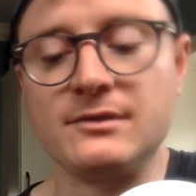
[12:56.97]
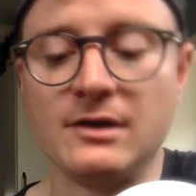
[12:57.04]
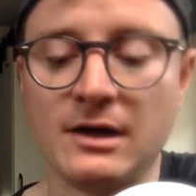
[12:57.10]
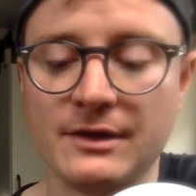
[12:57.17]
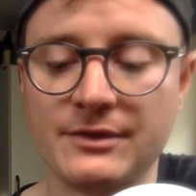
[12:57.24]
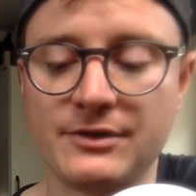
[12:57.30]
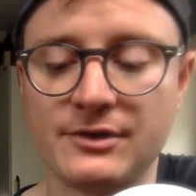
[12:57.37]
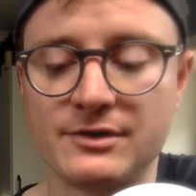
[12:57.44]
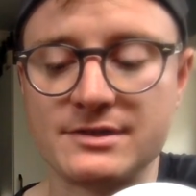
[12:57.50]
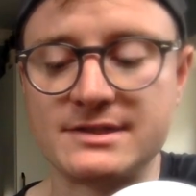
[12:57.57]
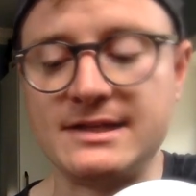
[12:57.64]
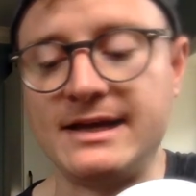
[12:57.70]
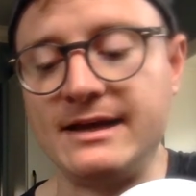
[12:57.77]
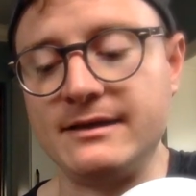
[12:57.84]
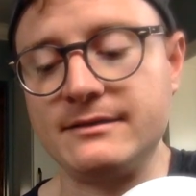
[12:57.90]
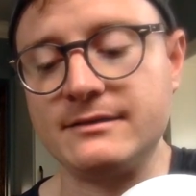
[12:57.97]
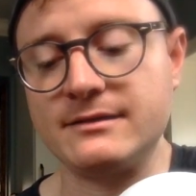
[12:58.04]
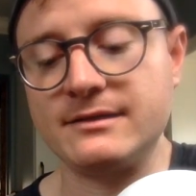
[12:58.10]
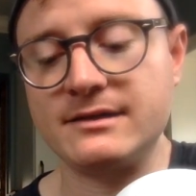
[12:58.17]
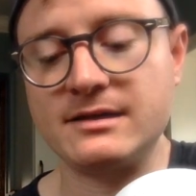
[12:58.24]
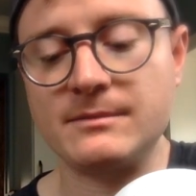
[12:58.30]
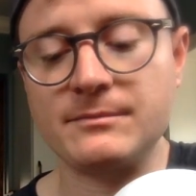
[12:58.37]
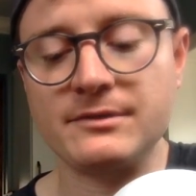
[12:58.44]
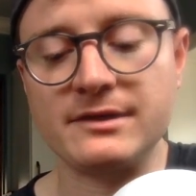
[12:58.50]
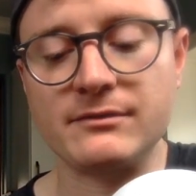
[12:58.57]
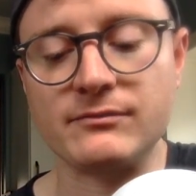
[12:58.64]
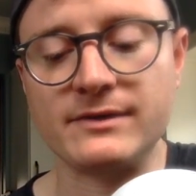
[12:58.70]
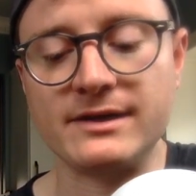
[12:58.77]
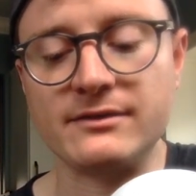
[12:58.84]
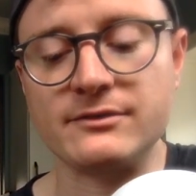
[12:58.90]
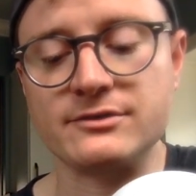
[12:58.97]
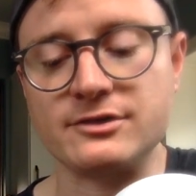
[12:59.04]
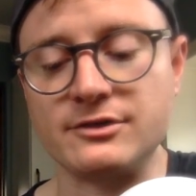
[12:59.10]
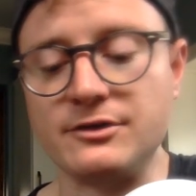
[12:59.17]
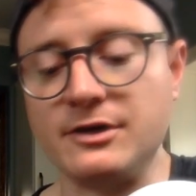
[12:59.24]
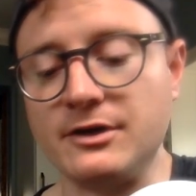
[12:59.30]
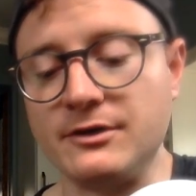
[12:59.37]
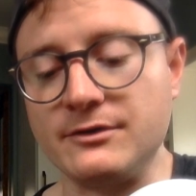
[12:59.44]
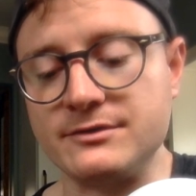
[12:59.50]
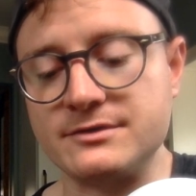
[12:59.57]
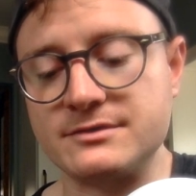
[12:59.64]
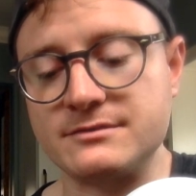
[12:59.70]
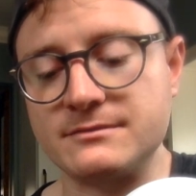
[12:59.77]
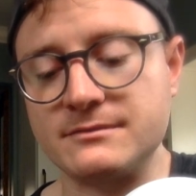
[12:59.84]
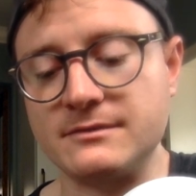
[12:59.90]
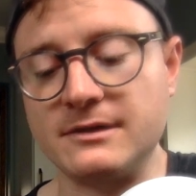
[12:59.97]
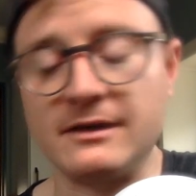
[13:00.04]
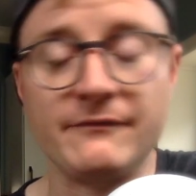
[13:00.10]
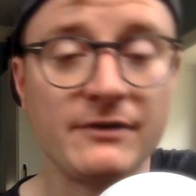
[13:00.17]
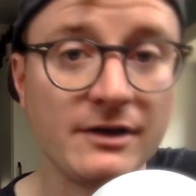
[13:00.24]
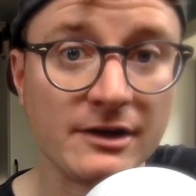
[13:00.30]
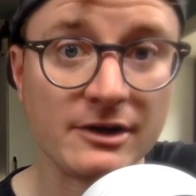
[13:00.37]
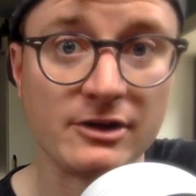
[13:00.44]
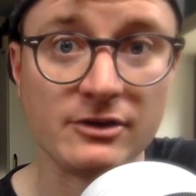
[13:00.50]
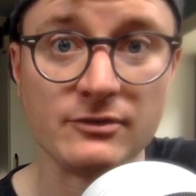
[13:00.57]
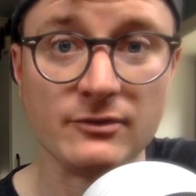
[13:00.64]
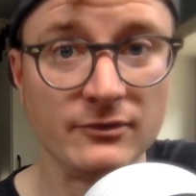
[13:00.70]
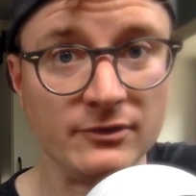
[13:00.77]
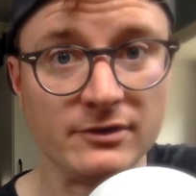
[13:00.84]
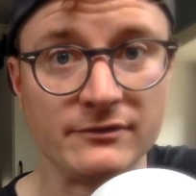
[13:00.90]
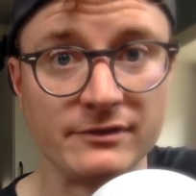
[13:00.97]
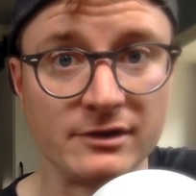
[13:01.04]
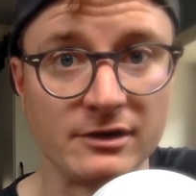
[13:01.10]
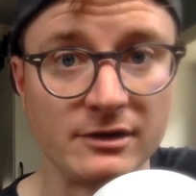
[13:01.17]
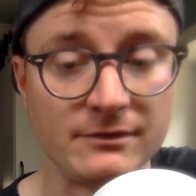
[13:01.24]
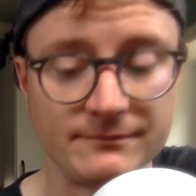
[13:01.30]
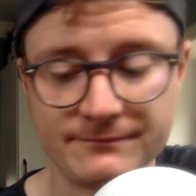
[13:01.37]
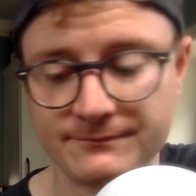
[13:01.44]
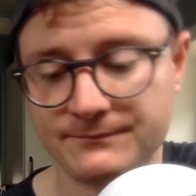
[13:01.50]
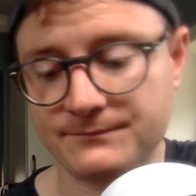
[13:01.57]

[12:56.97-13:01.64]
on Thursday, Kimberly wrinkles her nose. A very cute look for her.